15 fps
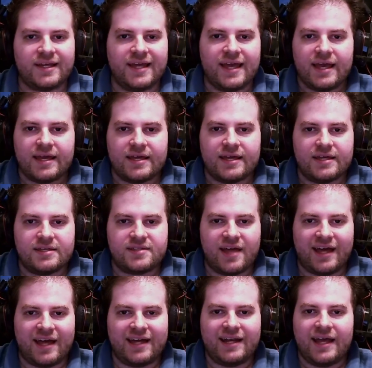is
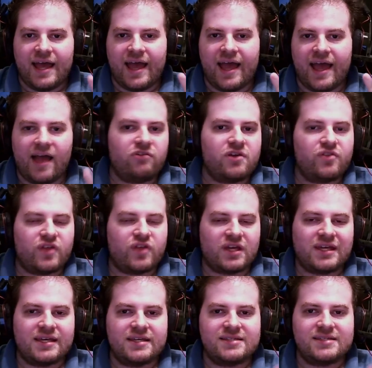that everything
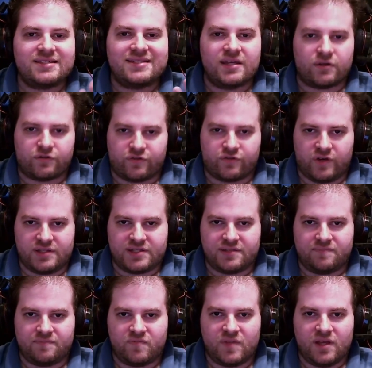is different.
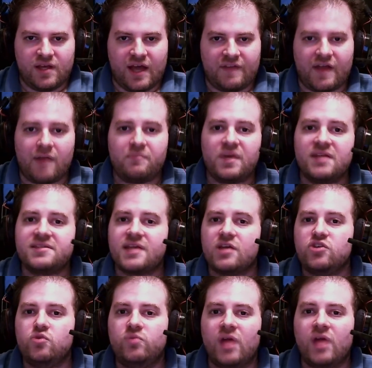And that means that you
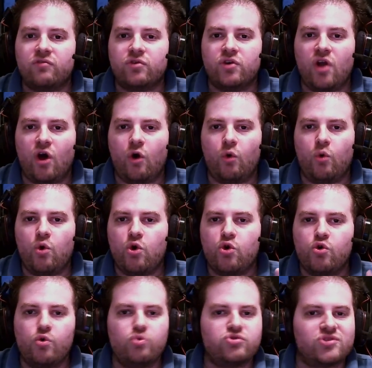never know
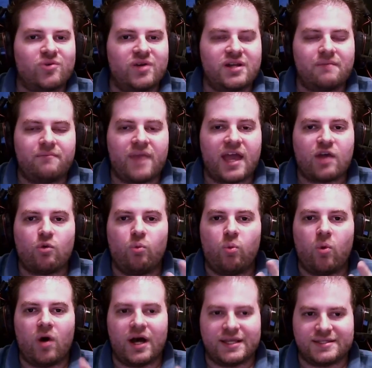who's going to make
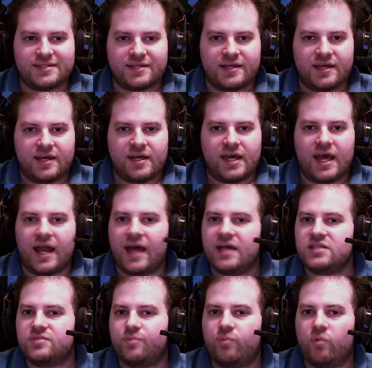what. As
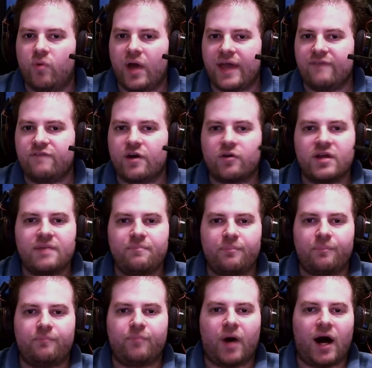a very
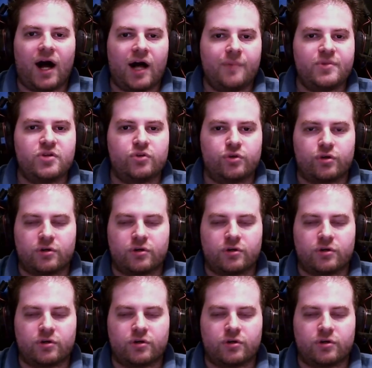popular